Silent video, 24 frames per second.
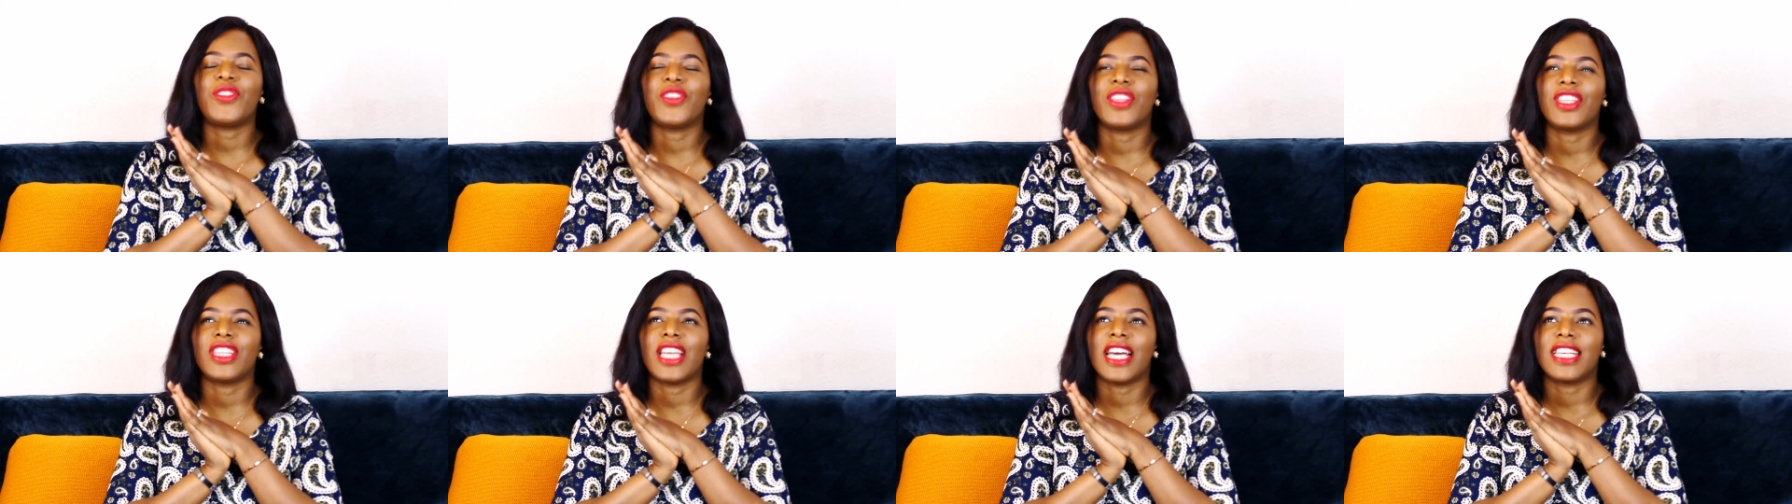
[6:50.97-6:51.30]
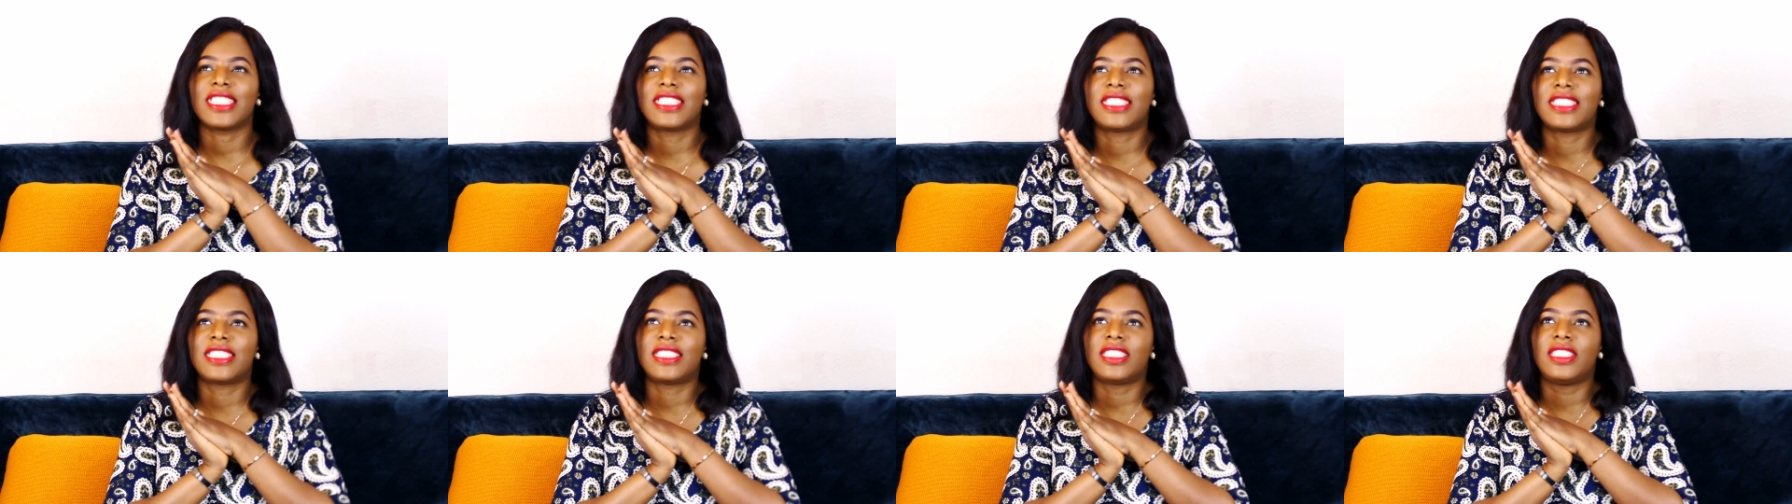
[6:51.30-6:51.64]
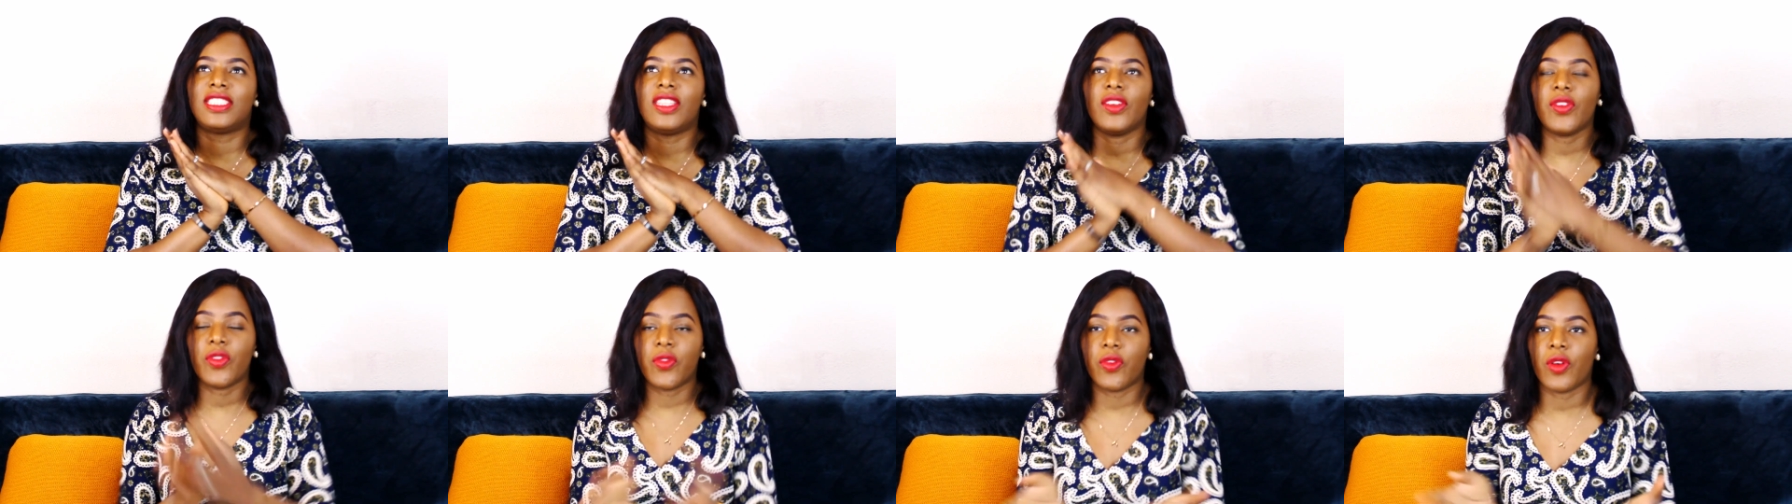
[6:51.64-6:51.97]
thing that's
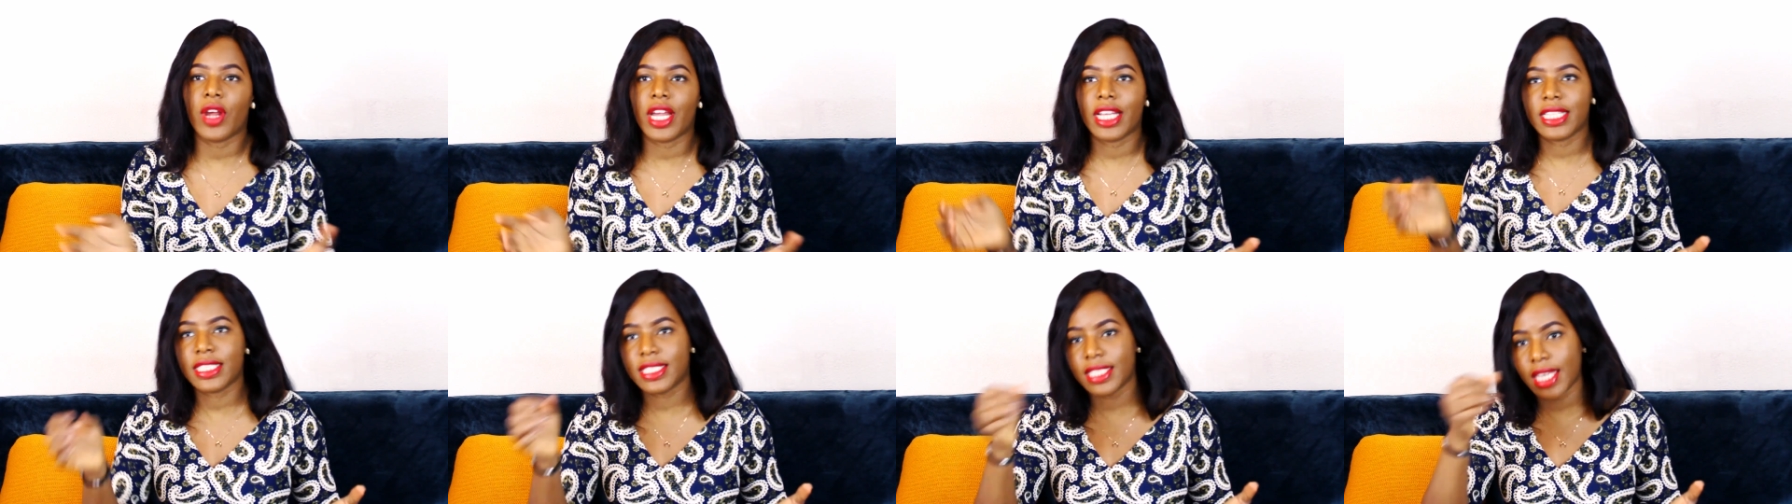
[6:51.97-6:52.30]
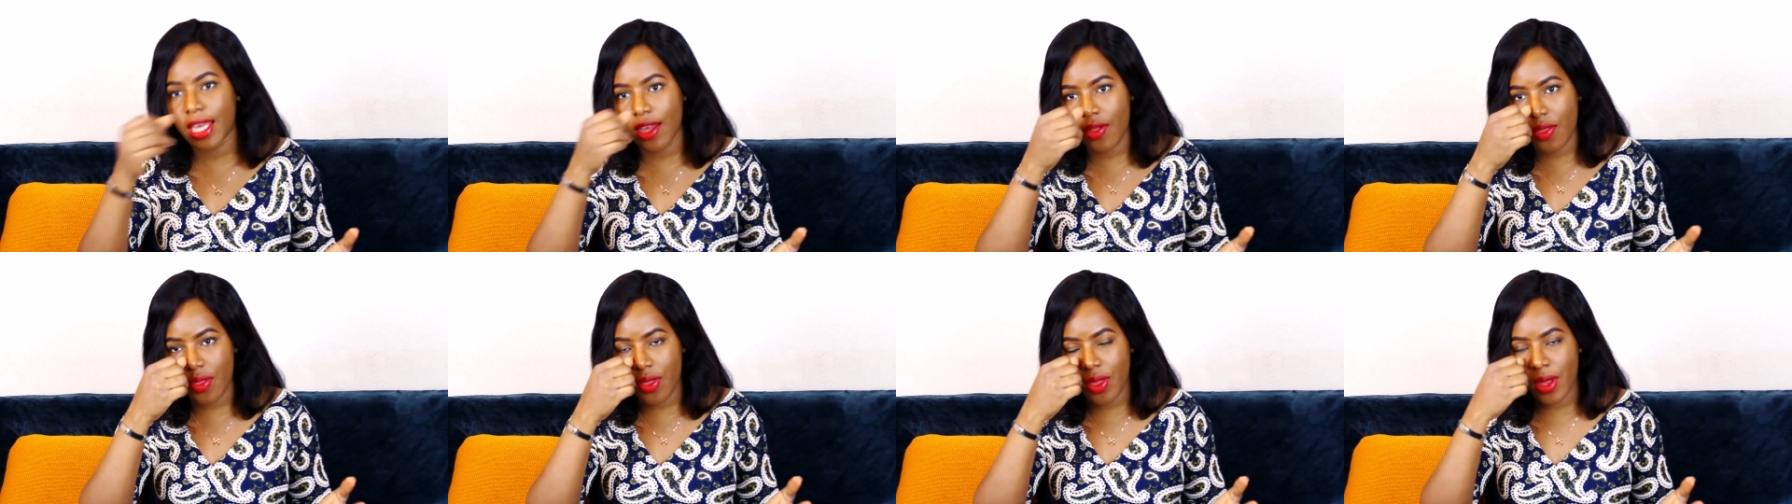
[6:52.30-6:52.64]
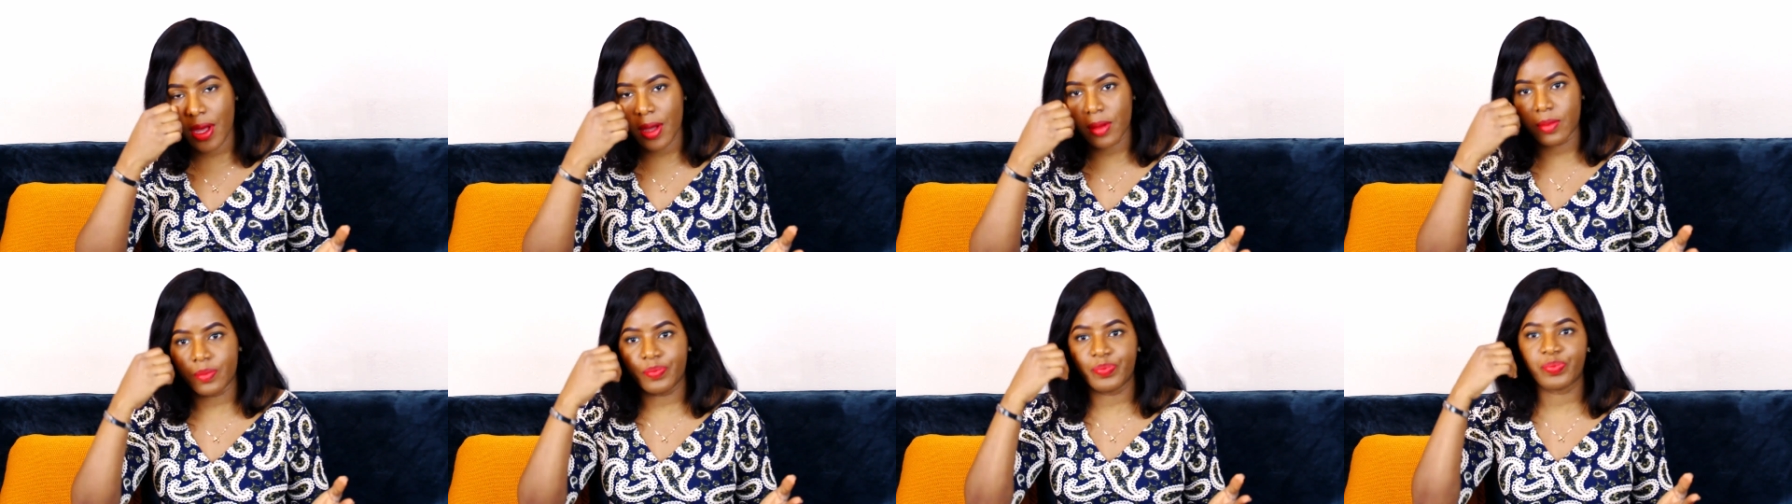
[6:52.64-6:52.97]
different in
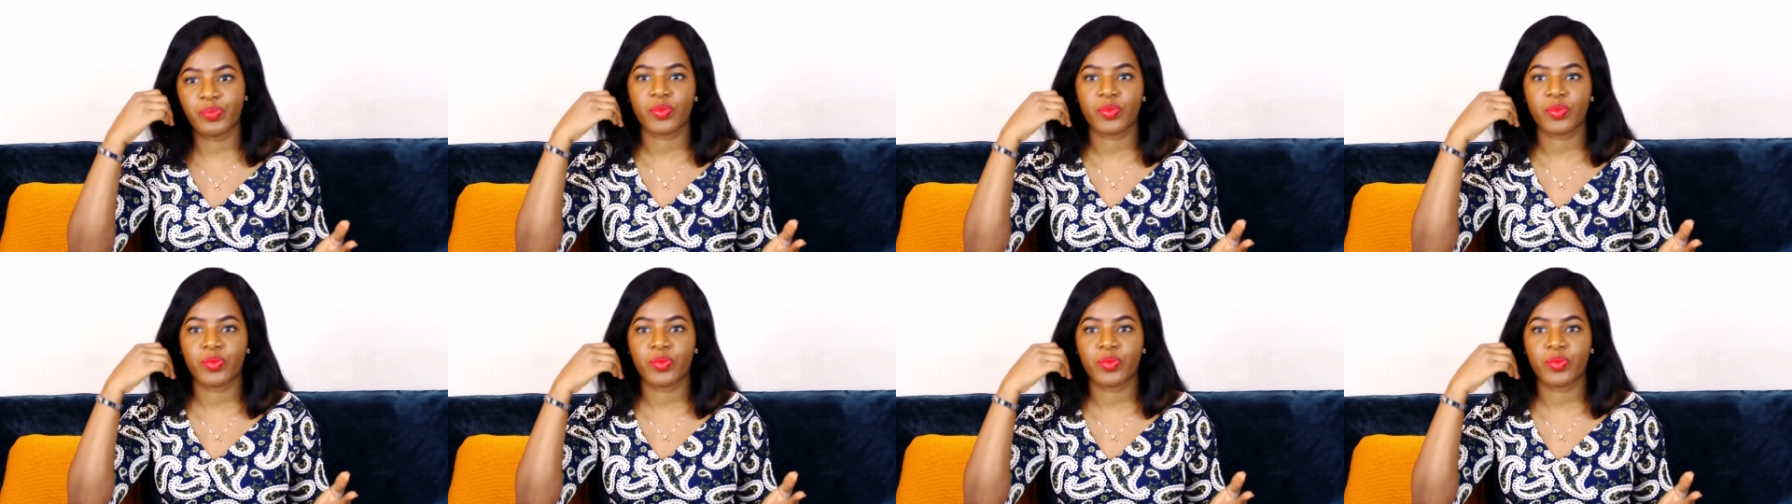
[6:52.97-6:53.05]
the